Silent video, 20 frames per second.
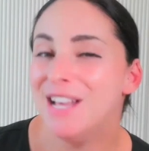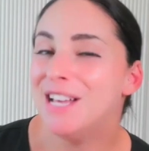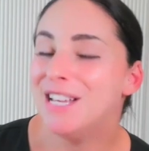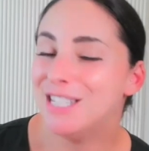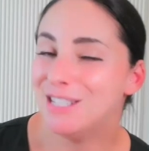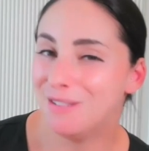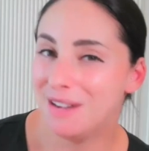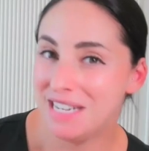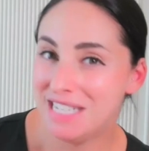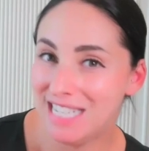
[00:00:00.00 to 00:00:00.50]

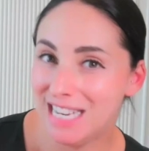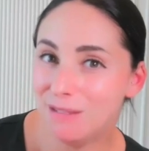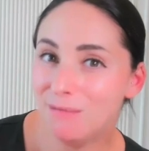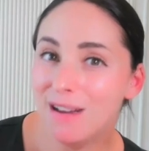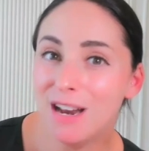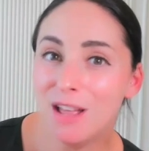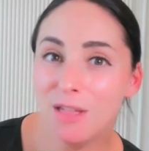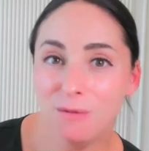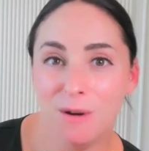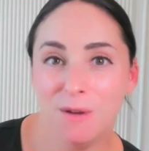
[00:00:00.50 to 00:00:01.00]
So I did
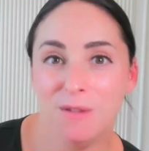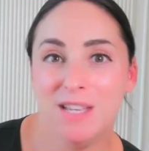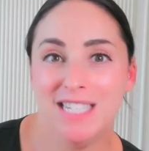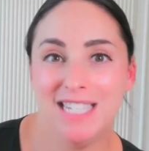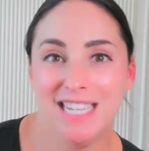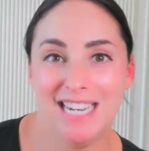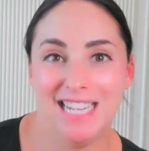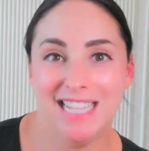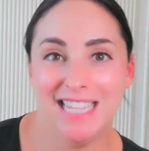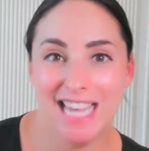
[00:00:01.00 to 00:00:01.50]
want to throw this
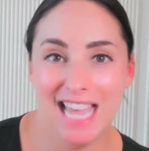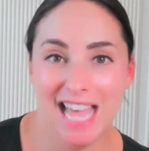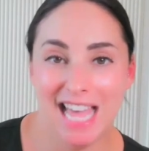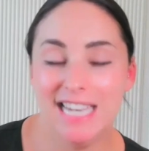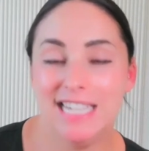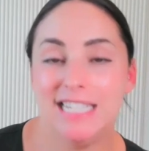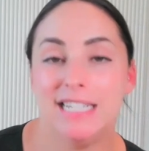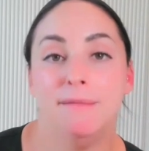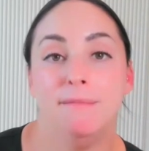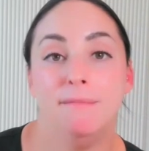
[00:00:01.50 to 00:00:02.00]
in at the end.